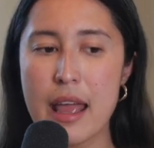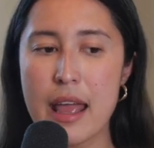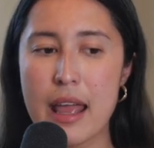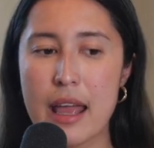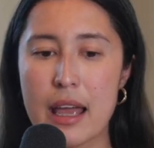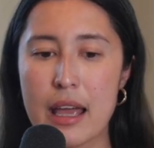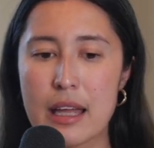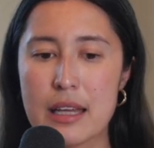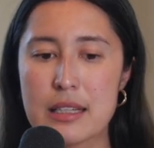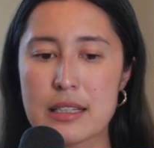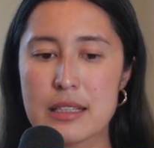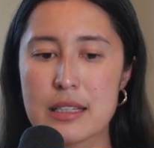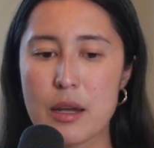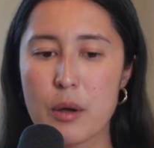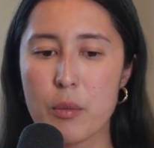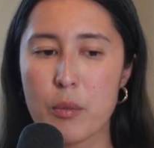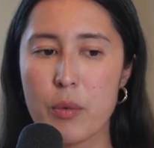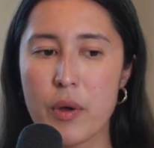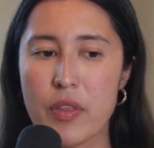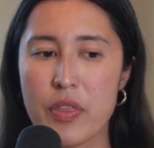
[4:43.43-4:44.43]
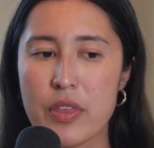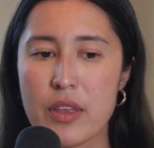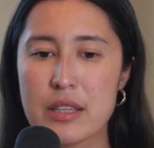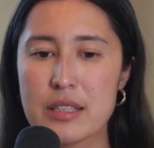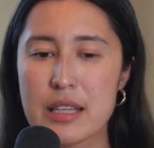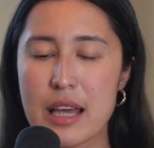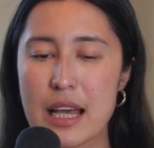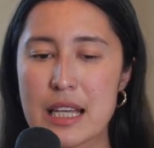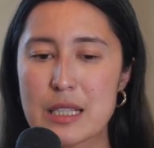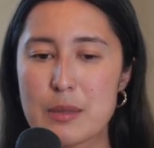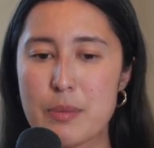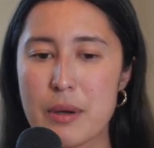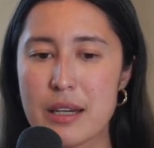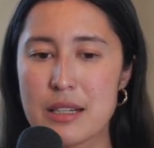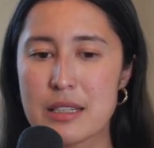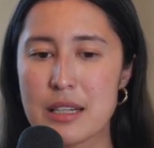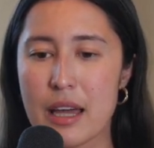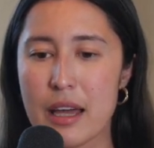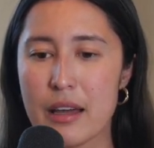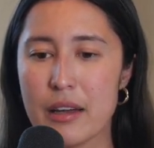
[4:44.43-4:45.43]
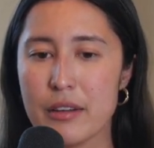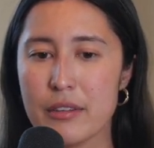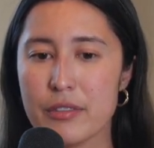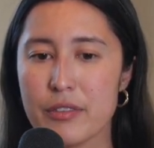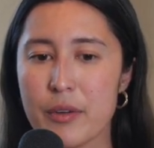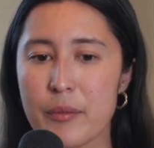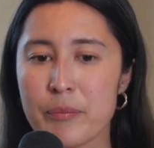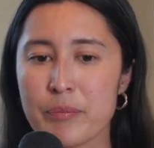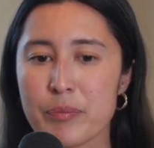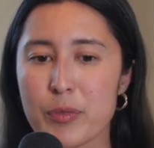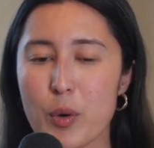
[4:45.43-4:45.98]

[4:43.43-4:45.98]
And with this aspect of,